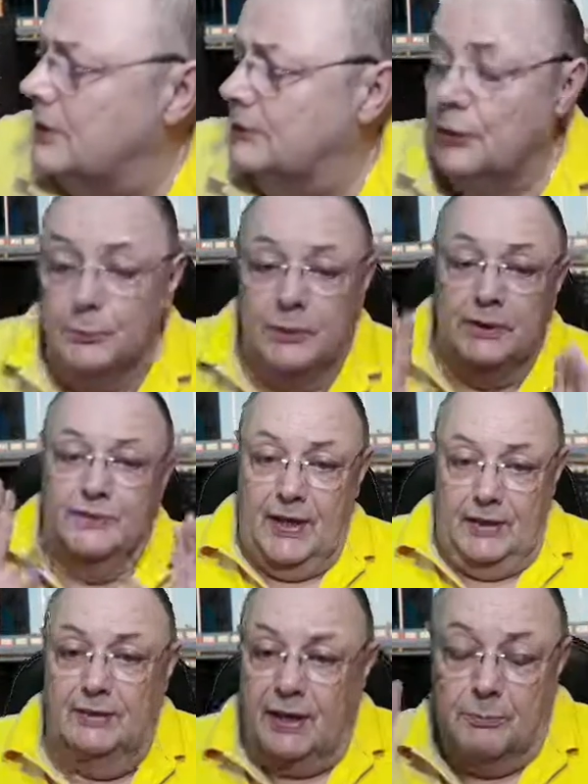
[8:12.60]
been
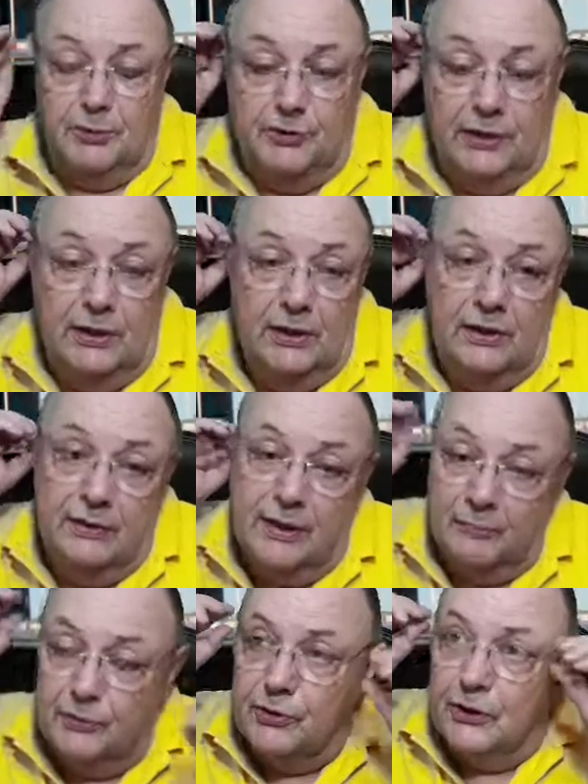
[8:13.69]
that particularly
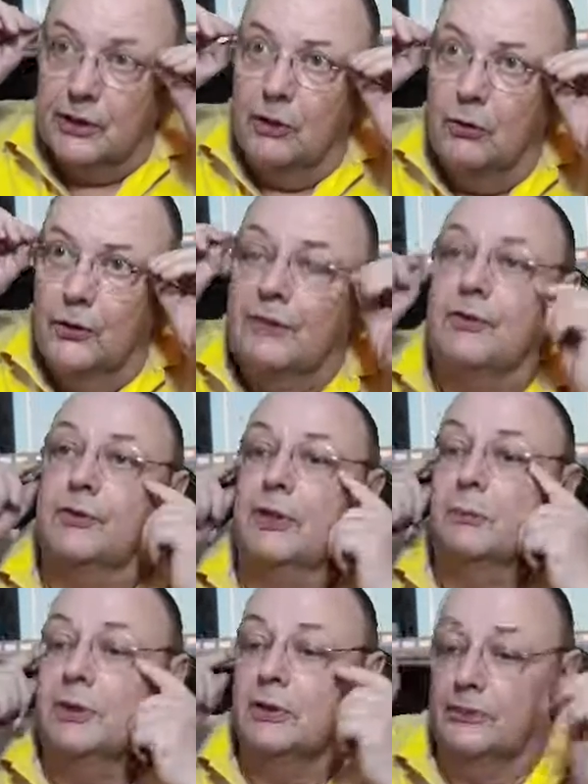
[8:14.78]
hot on
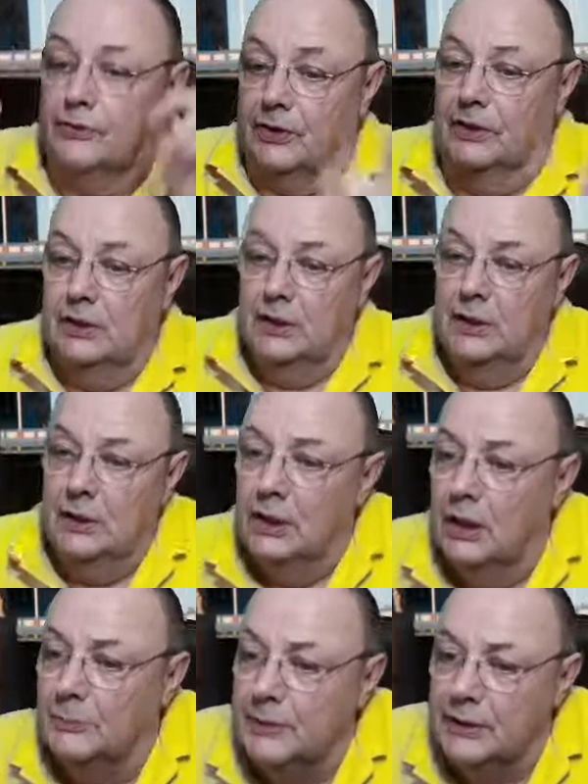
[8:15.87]
everything because
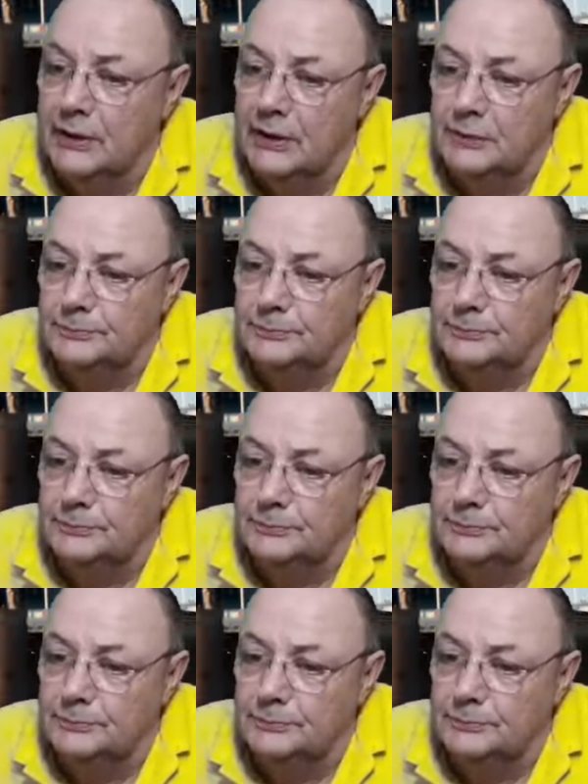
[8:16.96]
I've been.